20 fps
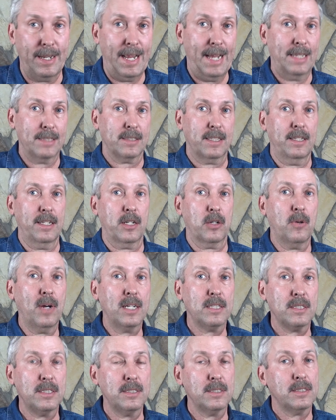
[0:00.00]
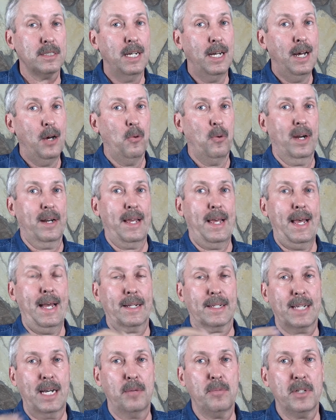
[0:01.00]
ask any questions, want to add
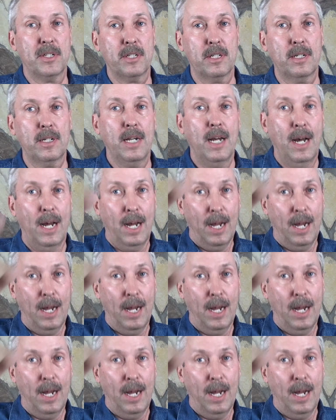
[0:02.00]
commentary,